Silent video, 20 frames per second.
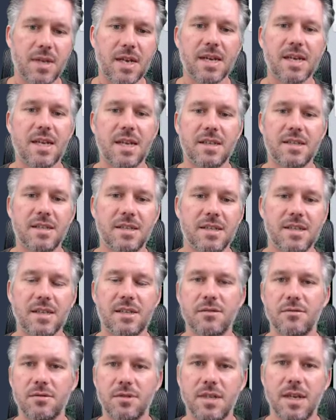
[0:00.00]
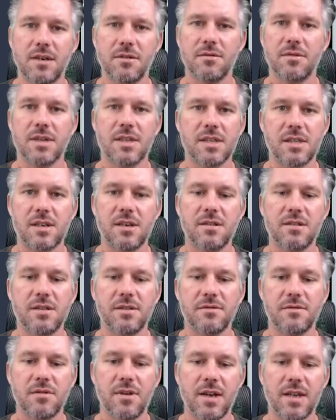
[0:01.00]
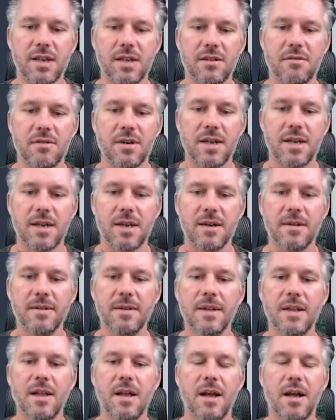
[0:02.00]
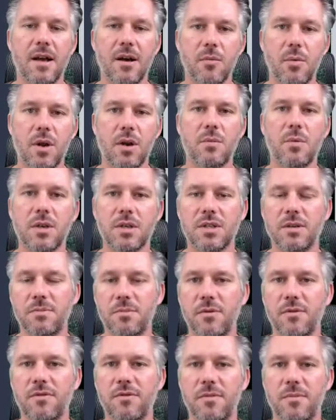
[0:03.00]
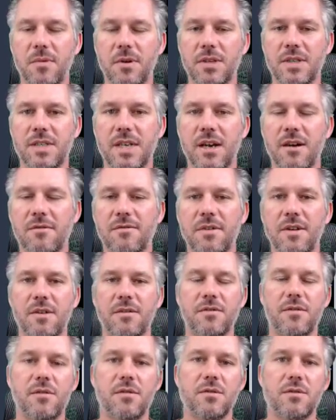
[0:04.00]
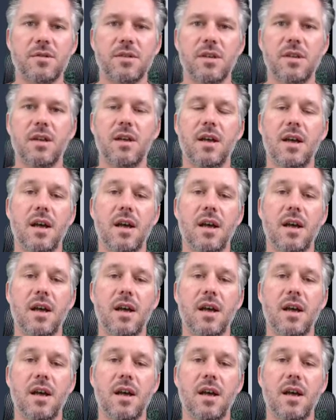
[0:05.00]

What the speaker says: dedicated signals channel, the exclusive trading arena, one-on-one support from myself, and of course,